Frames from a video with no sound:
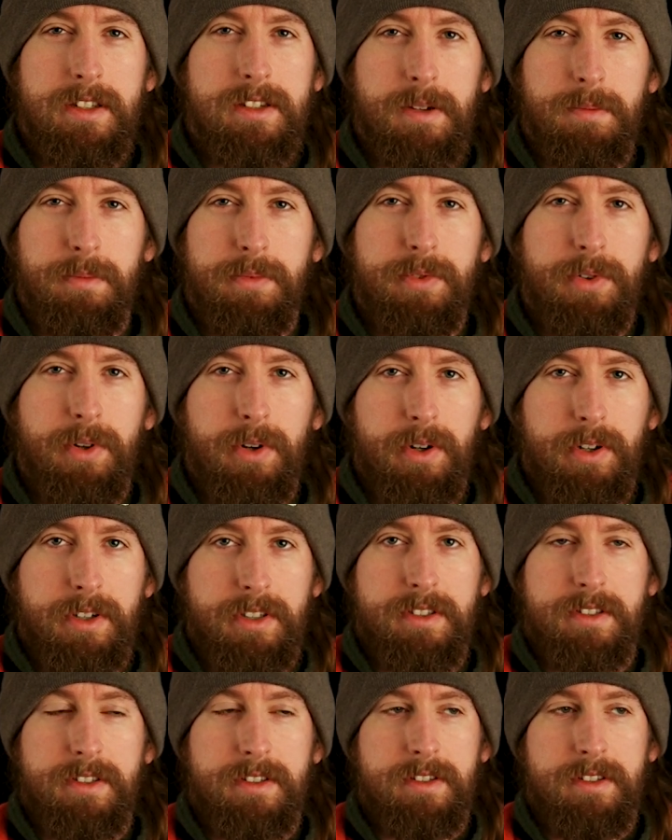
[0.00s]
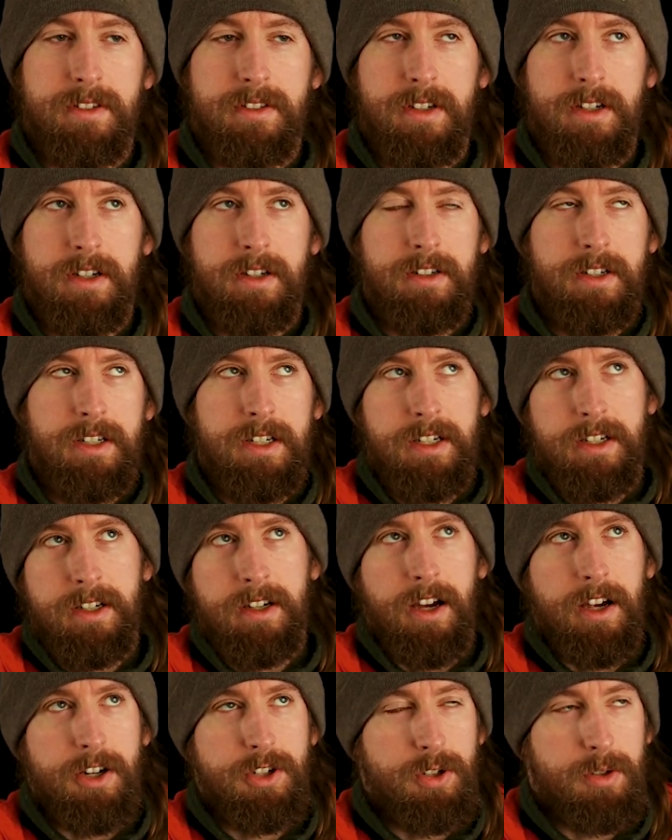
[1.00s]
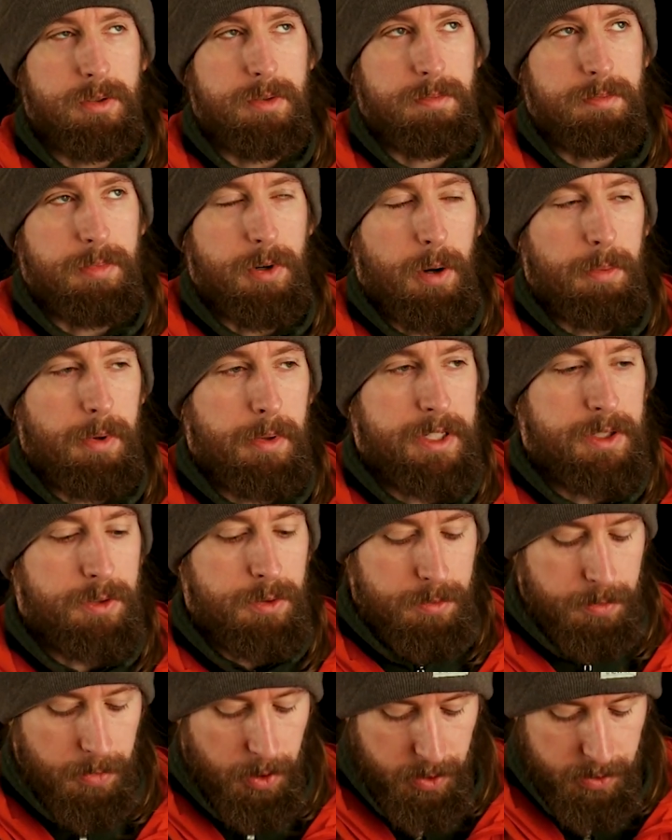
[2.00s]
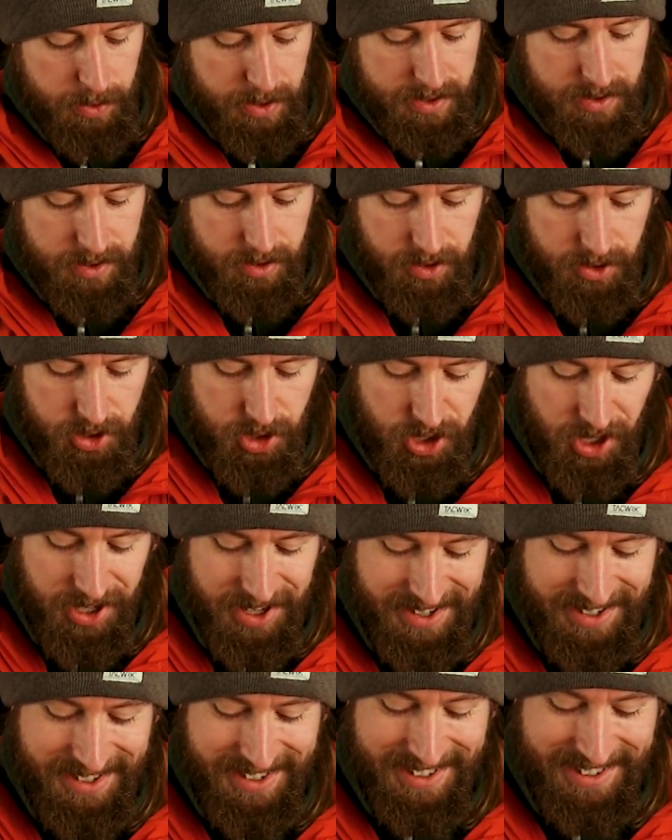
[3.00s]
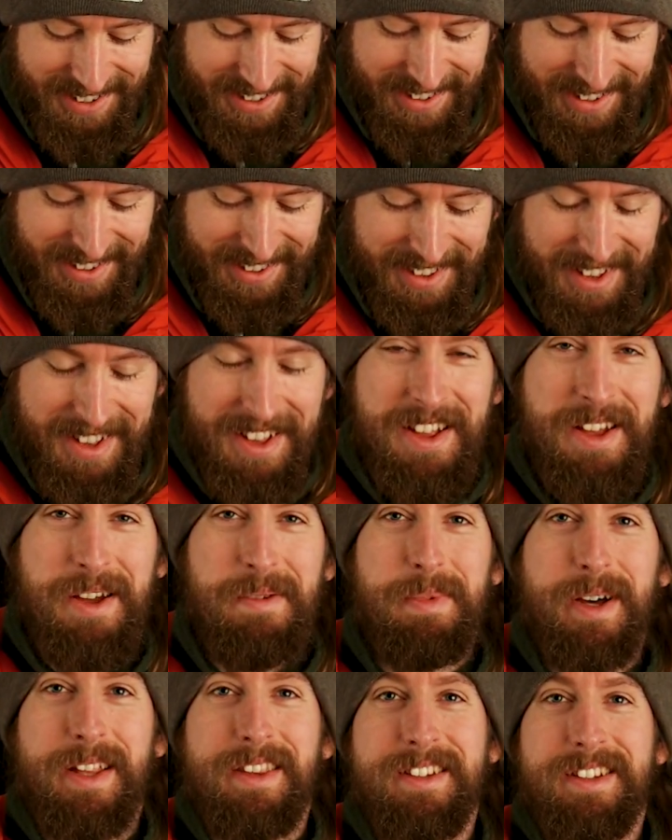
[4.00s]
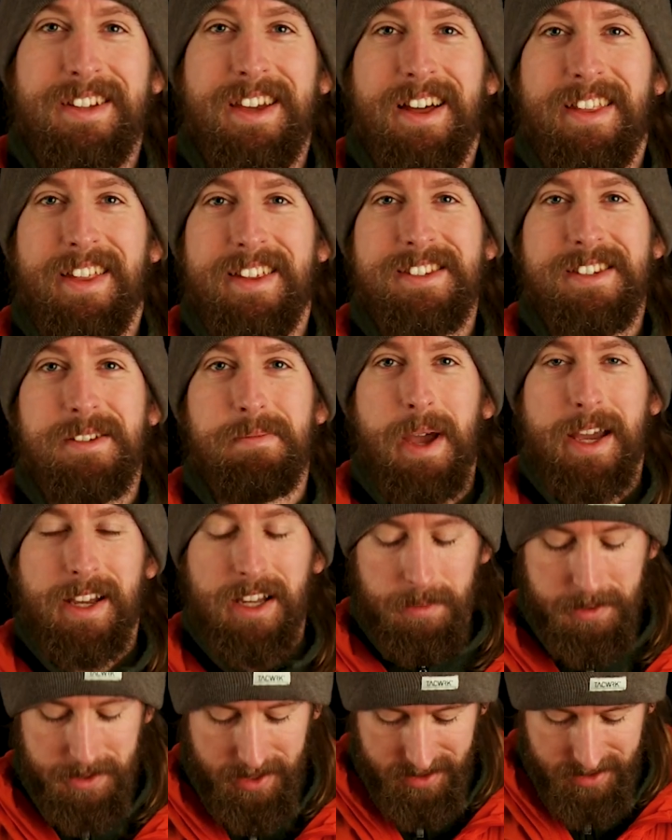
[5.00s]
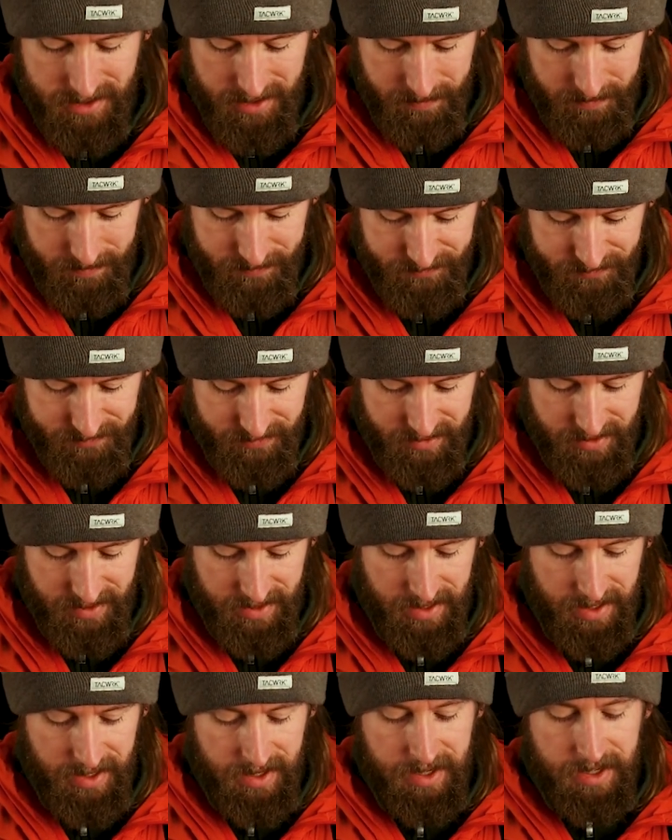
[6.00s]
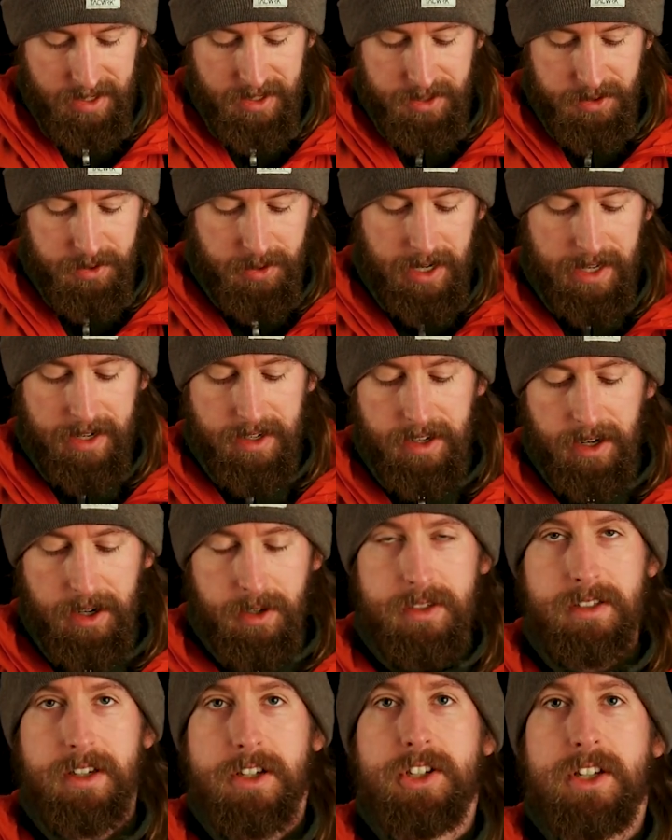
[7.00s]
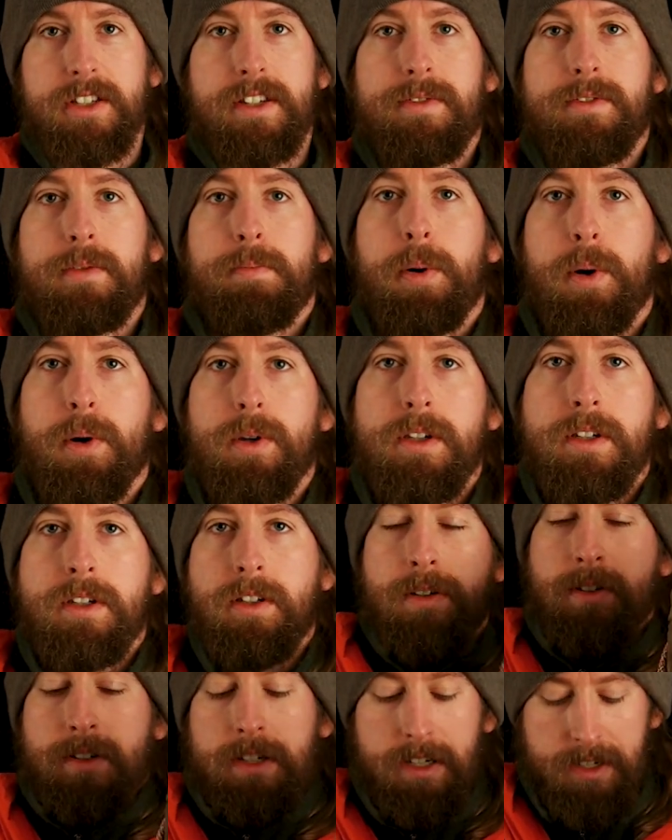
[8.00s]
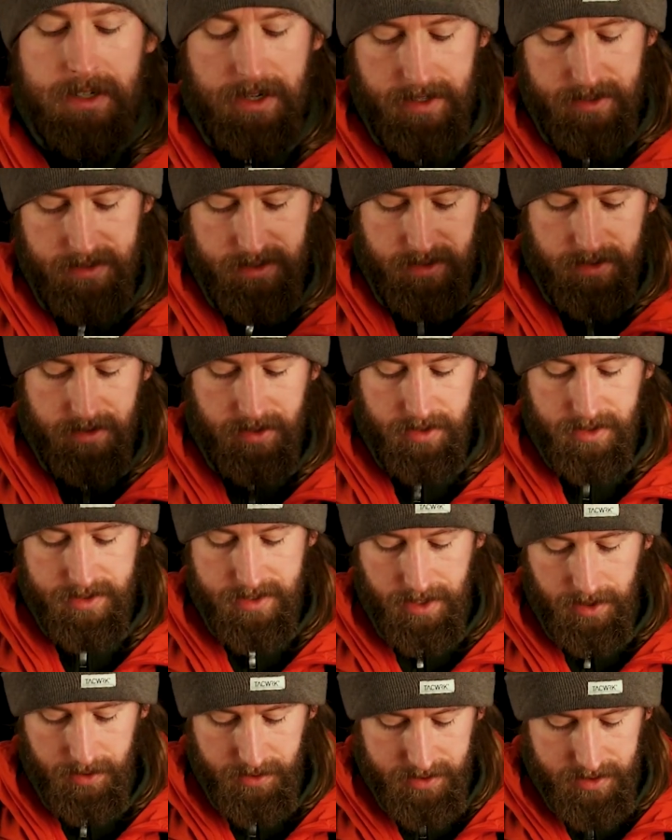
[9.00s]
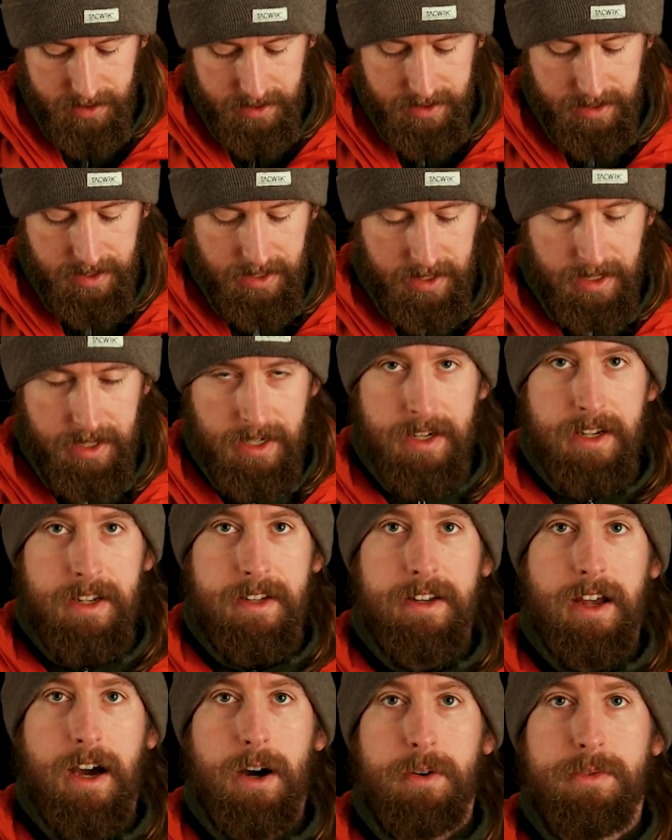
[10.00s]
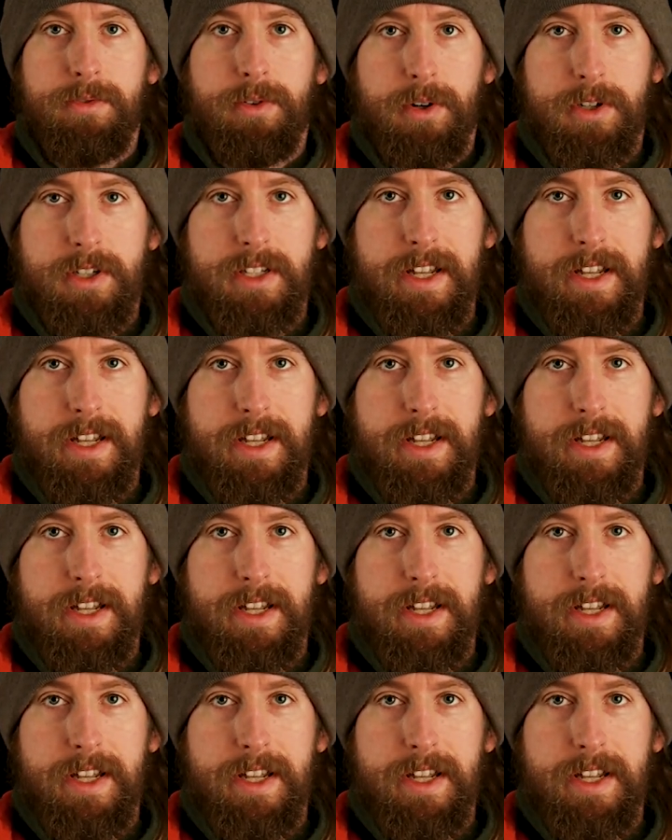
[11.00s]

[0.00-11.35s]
some force. I should probably do more research. But yeah, that's the backup system. To get it out, I just have to pull and the knot is out. Now for